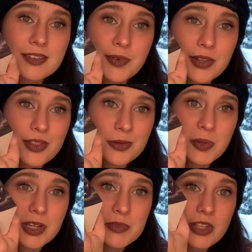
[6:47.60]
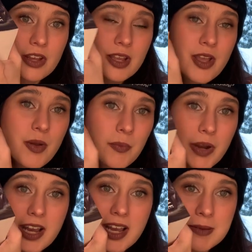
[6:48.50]
how the third book comes along.
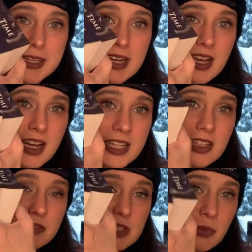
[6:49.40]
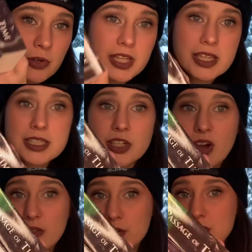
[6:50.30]
But I mean, I love supporting indie
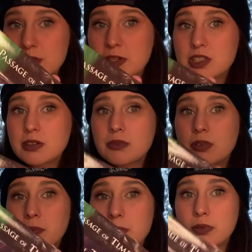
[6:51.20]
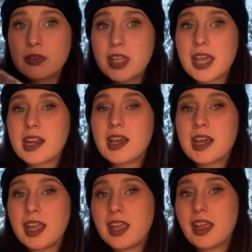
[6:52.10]
authors, especially people that
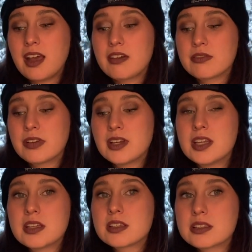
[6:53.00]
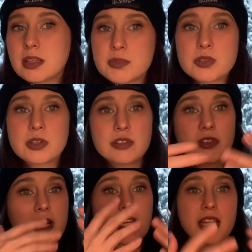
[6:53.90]
I have some sort of
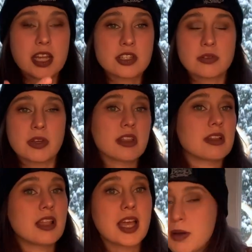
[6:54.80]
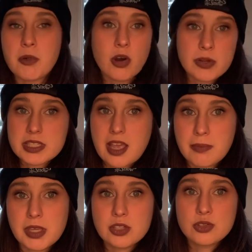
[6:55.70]
like connection with online. I'm always
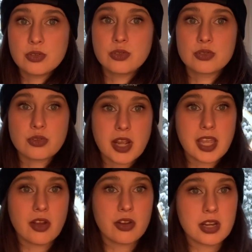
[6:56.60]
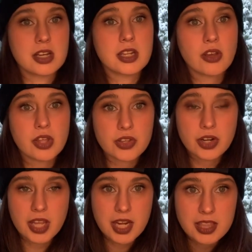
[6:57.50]
happy to try out an indie author,
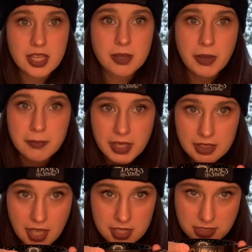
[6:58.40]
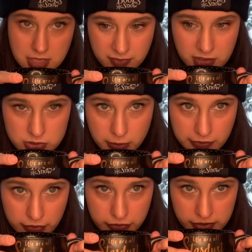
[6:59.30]
and I think I might make that sort of
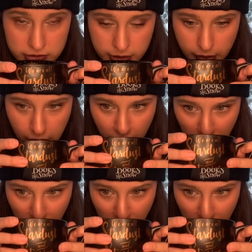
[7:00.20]
a feature.